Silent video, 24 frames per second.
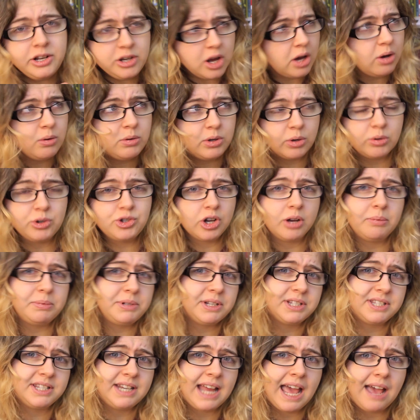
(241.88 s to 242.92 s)
know your job
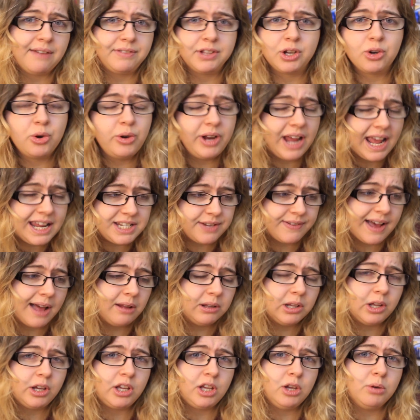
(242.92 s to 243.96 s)
doesn't have the creative
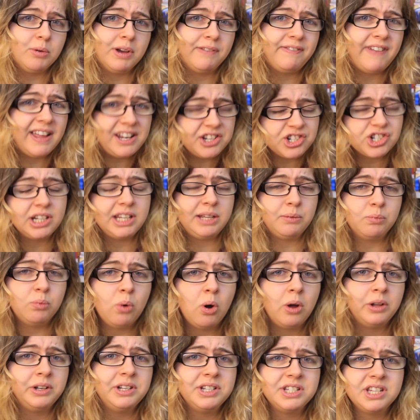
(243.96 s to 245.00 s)
outlet you eventually
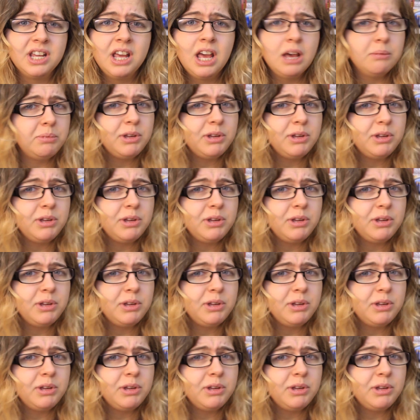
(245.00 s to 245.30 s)
want,